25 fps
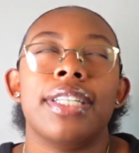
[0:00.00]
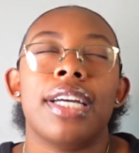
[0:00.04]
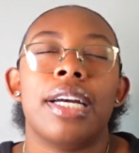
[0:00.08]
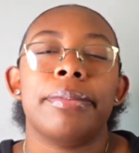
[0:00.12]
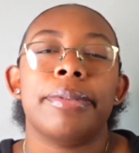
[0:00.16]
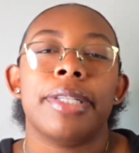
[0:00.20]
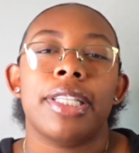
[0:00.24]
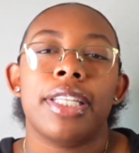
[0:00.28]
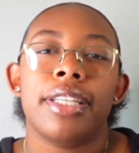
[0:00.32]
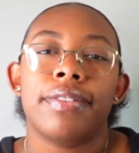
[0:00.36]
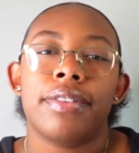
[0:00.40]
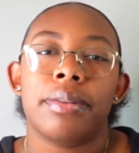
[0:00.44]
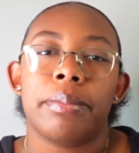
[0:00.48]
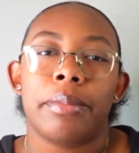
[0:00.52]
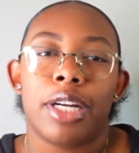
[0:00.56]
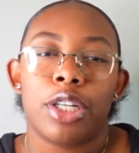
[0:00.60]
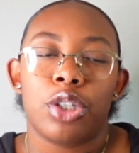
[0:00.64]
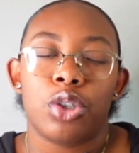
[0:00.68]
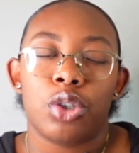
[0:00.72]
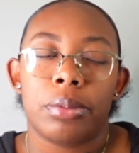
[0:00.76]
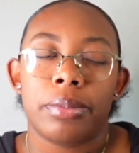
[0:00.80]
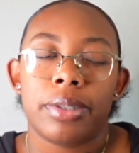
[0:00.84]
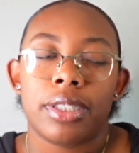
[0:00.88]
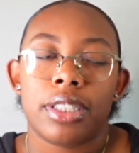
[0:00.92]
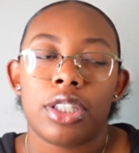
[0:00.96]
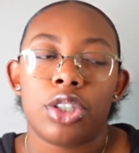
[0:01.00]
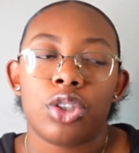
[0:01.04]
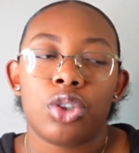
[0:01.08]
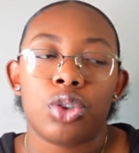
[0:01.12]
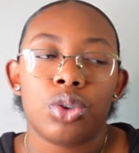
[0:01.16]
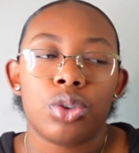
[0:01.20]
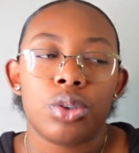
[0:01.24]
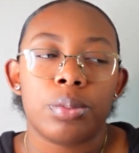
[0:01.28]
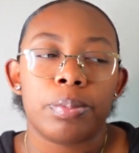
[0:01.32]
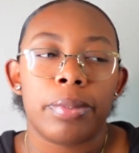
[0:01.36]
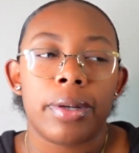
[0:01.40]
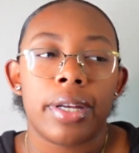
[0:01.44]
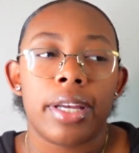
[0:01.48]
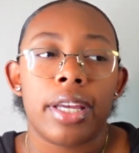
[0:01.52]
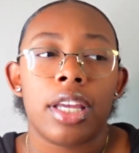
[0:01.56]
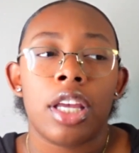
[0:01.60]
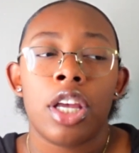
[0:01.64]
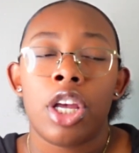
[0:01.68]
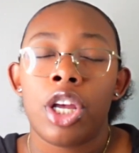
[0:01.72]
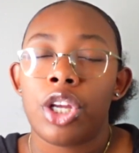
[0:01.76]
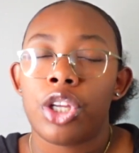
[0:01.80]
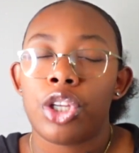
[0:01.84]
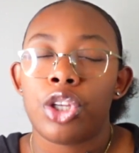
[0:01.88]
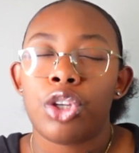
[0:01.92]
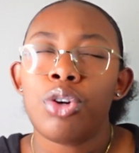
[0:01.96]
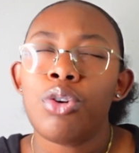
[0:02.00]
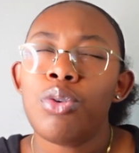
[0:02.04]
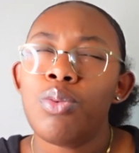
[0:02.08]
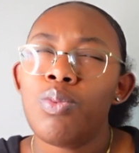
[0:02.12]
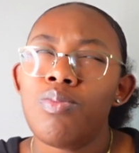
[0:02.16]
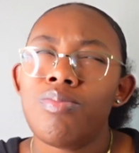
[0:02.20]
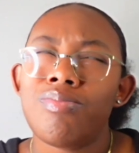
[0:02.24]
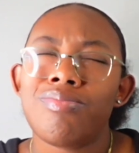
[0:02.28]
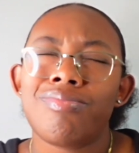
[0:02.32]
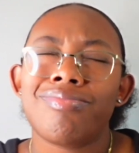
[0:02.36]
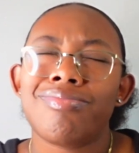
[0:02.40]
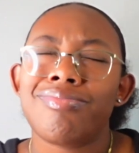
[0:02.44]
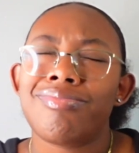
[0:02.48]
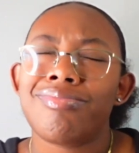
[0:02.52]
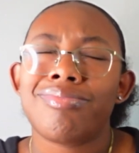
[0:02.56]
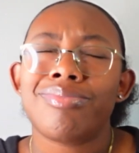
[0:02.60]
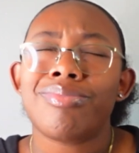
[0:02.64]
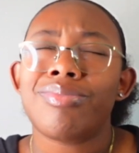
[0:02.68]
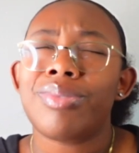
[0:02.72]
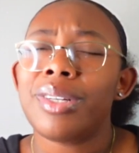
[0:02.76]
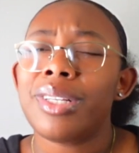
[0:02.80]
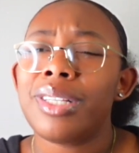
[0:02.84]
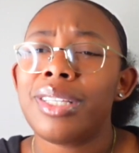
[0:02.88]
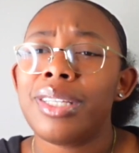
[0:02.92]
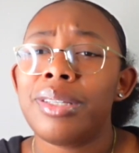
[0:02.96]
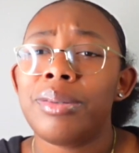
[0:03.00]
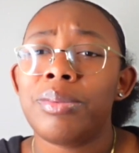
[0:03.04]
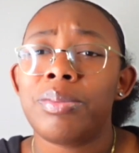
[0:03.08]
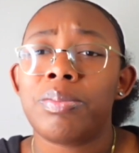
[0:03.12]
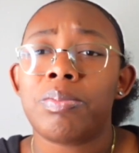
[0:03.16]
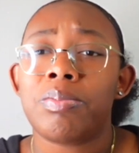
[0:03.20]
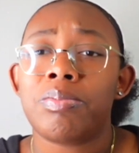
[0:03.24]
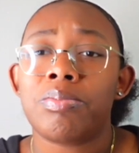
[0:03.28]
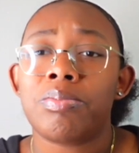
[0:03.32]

I believe, in my dorm essentials, but you really